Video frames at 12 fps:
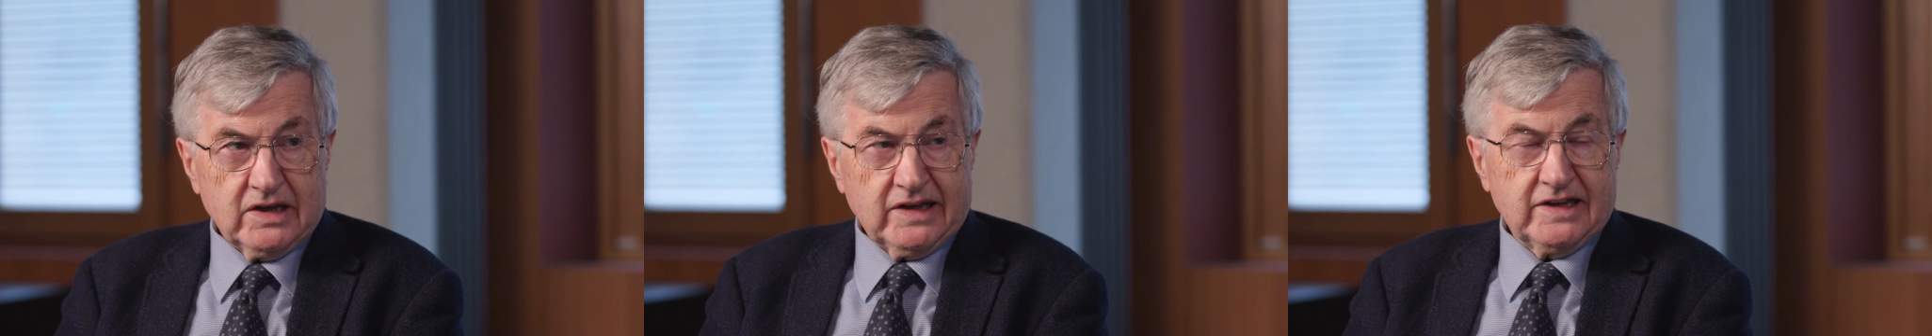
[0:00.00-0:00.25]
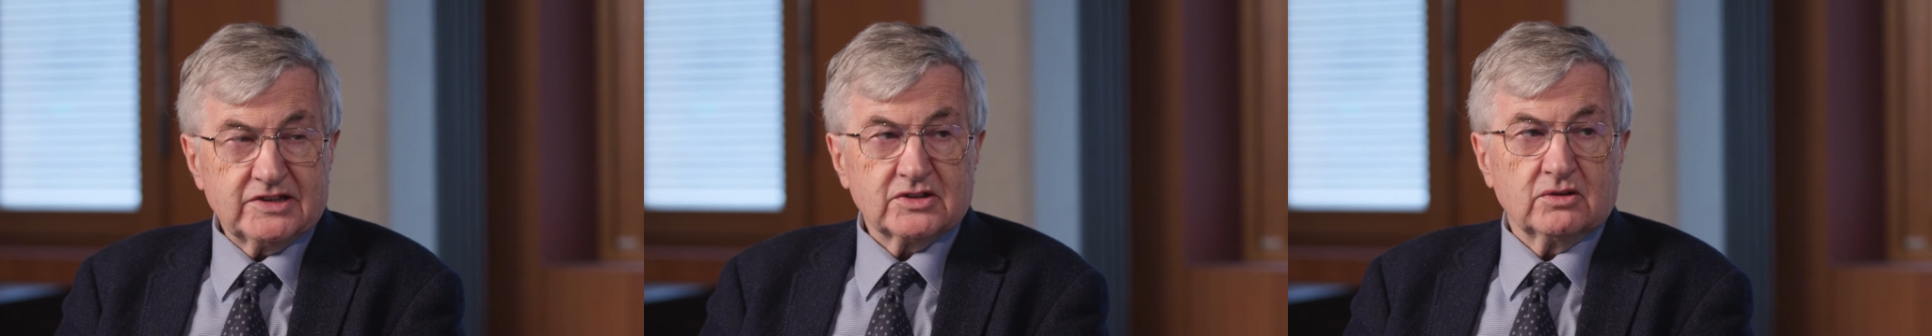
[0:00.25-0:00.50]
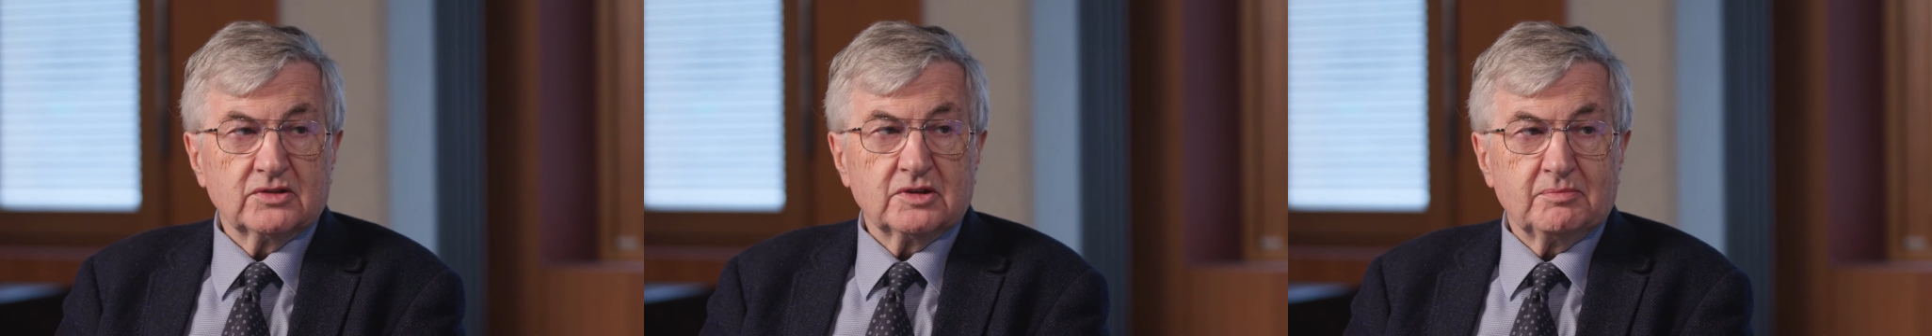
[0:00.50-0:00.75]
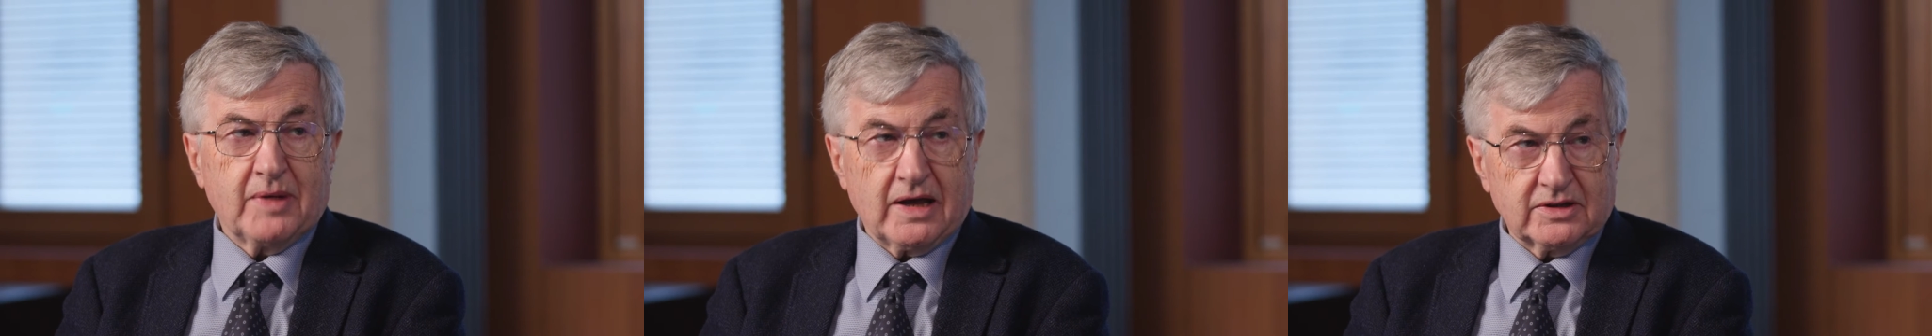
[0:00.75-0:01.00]
It's on
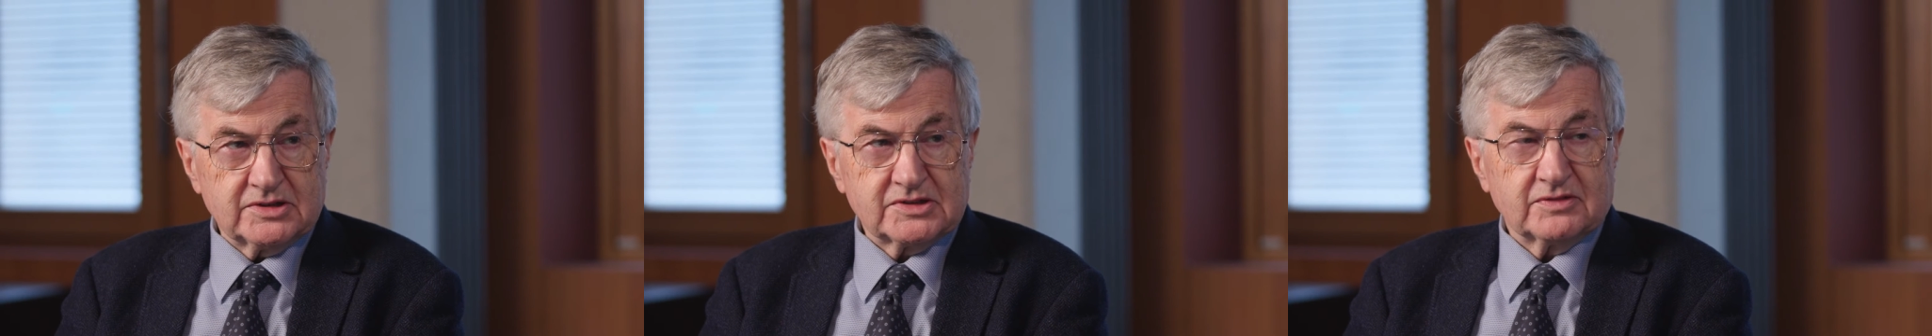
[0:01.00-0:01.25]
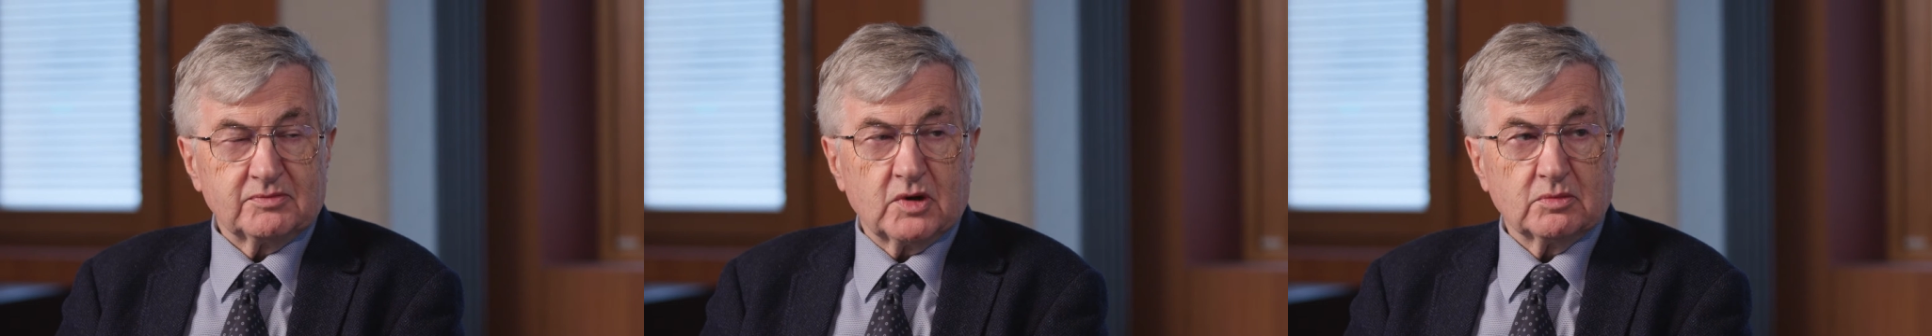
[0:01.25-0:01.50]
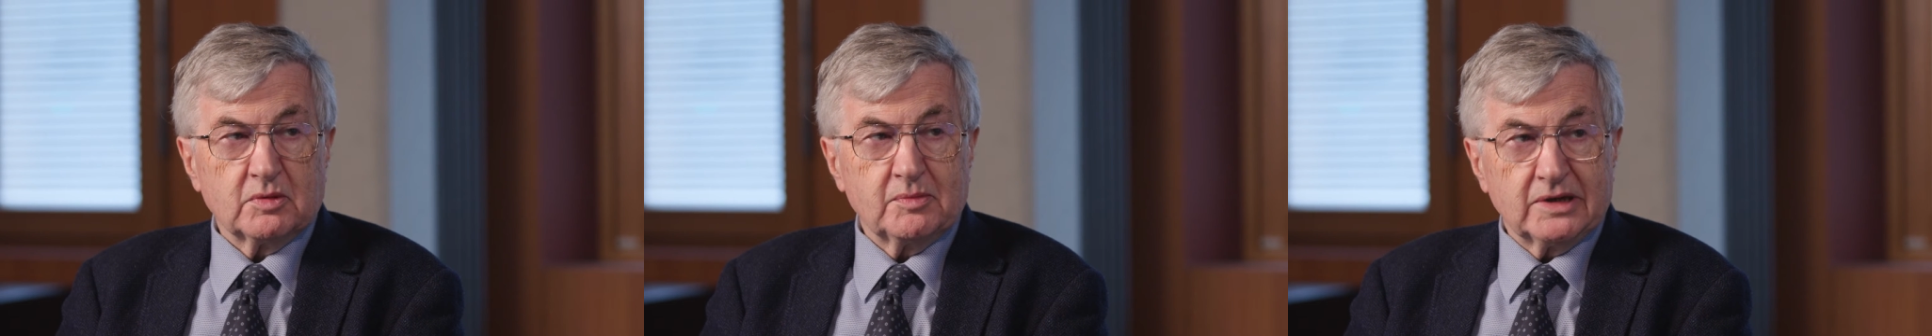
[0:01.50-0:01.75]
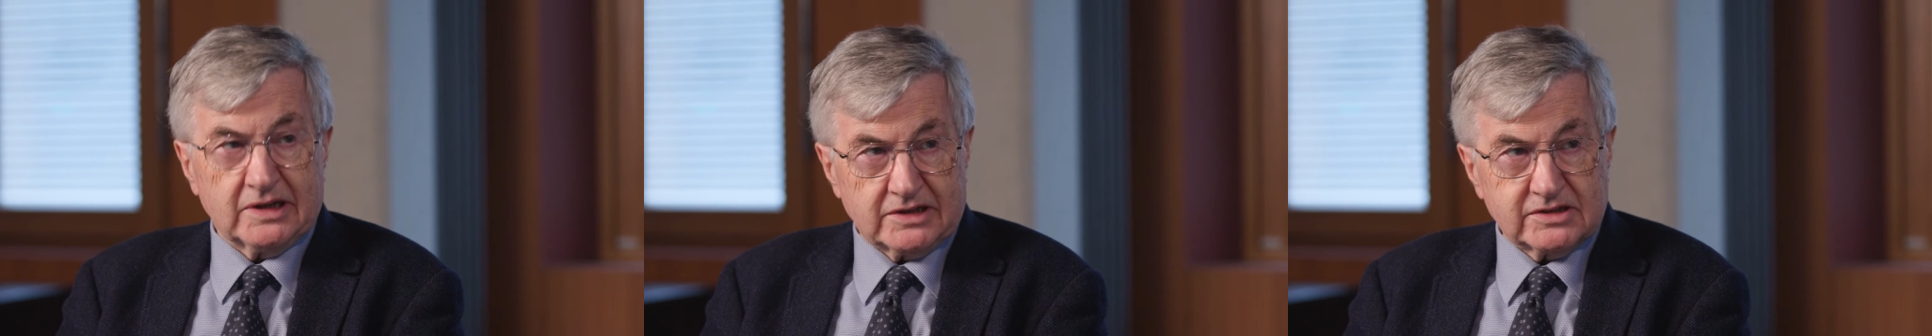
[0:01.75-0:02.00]
the balance of
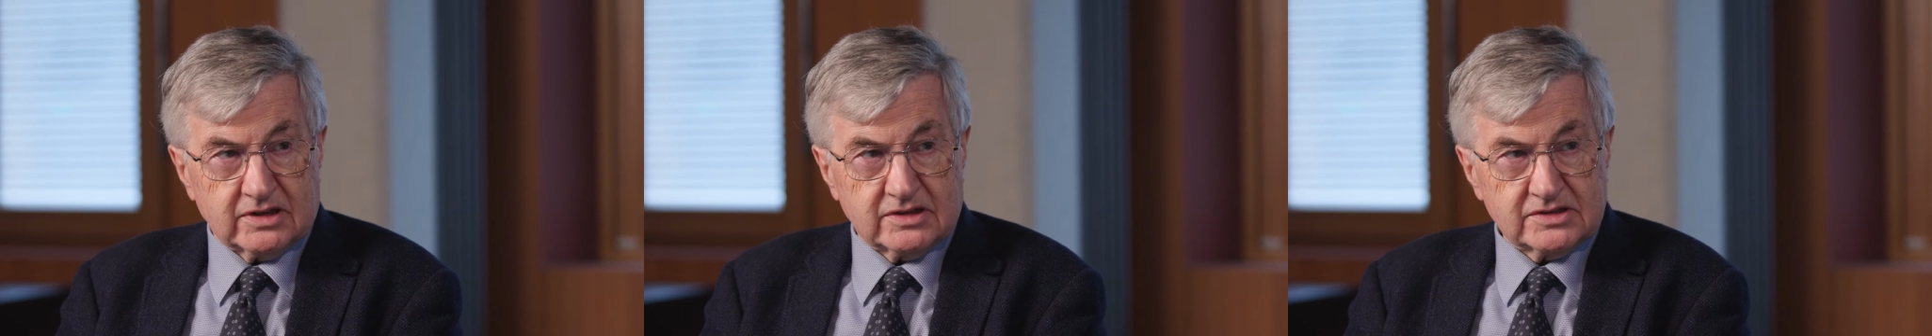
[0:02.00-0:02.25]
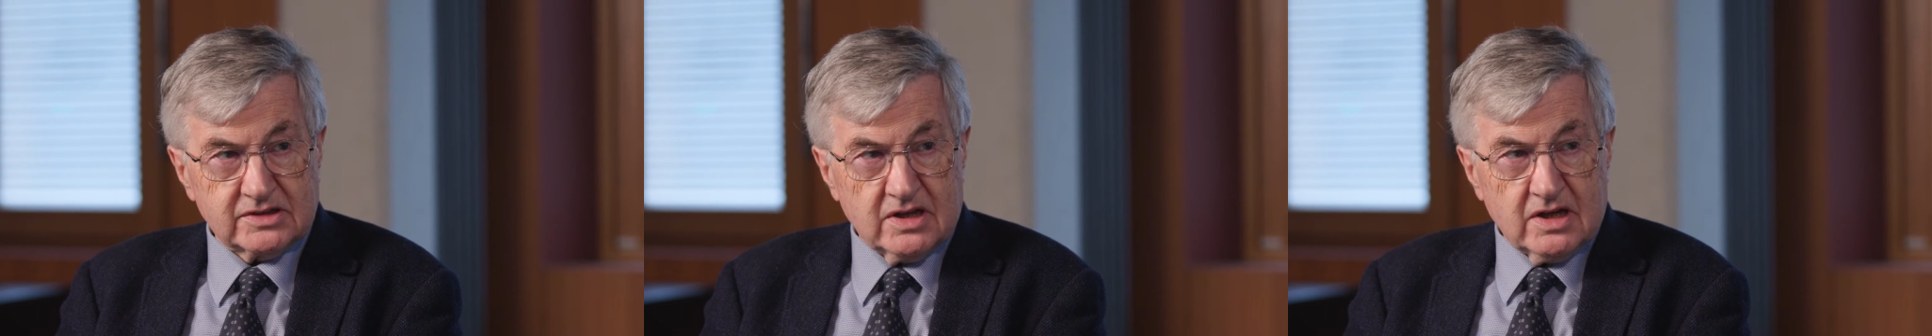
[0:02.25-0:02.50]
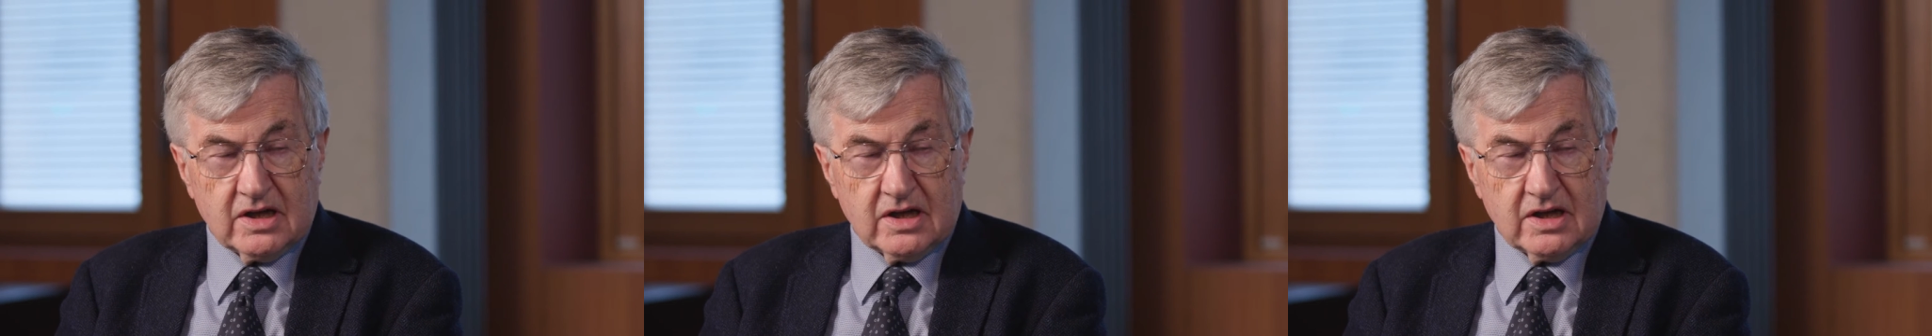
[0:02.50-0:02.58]
probabilities.